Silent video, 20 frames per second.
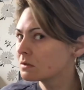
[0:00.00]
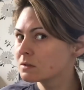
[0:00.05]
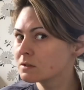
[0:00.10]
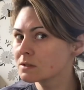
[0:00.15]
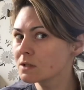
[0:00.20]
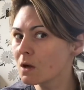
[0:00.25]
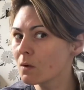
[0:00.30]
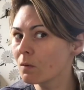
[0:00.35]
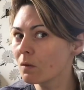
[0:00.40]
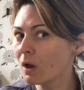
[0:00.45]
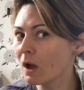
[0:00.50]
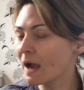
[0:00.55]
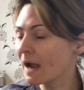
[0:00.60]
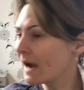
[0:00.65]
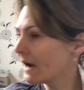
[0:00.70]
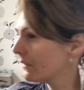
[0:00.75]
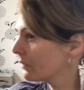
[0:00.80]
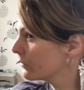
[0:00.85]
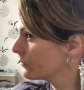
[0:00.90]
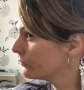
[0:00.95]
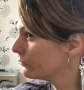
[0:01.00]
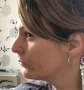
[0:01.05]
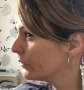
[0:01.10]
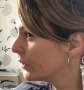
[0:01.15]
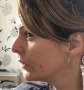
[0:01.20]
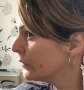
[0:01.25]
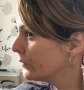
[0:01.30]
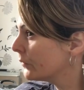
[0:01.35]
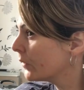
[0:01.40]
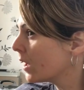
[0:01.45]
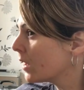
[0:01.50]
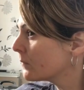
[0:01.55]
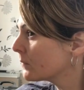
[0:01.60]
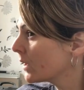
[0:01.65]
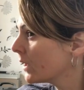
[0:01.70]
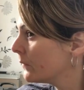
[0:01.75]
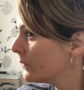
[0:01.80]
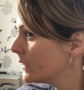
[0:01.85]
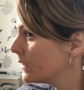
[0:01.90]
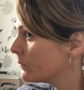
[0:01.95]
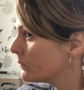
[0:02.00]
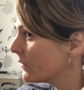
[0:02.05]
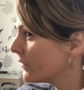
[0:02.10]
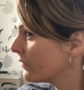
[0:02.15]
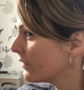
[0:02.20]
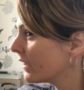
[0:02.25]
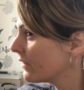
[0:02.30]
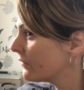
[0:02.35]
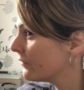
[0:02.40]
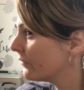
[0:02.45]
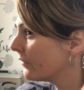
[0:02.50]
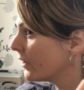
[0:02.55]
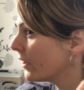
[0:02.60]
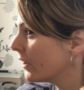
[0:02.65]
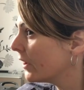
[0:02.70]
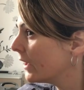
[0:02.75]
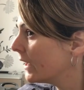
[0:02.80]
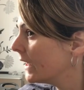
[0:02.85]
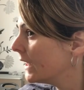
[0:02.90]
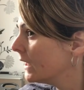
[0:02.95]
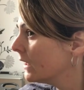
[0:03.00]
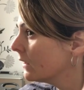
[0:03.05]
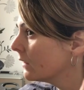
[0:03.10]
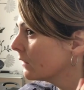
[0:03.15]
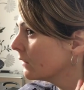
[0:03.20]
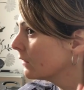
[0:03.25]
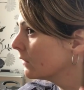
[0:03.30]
So like at the root, I'm going in with that 30.